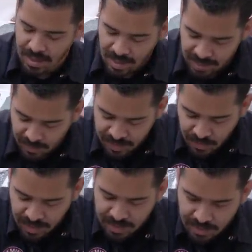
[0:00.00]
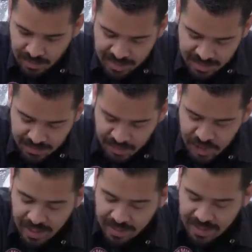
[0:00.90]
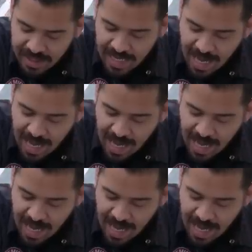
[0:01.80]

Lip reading: And then what you wanna do is just gently